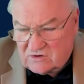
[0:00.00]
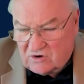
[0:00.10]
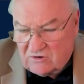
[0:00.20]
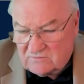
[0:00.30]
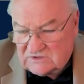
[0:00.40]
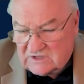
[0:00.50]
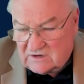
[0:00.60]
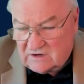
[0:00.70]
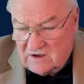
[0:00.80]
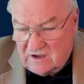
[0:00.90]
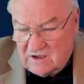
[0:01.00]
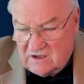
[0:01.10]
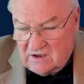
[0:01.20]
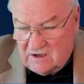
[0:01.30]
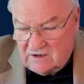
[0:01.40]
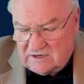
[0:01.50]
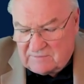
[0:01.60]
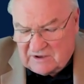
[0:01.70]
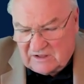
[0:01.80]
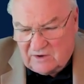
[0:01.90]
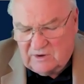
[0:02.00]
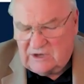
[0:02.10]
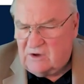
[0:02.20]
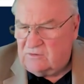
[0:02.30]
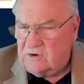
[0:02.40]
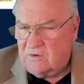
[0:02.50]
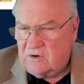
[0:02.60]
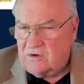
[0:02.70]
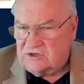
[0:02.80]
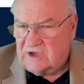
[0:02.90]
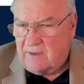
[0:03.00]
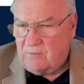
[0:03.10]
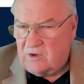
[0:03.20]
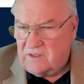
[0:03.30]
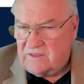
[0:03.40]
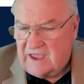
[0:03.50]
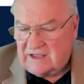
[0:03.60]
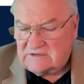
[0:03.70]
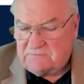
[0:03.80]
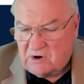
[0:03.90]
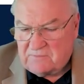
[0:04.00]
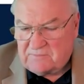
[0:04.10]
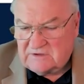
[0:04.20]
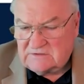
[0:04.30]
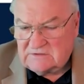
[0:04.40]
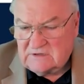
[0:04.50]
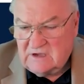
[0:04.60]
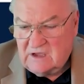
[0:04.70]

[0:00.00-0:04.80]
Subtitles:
terms that typically we don't do a good job with, and that's purpose.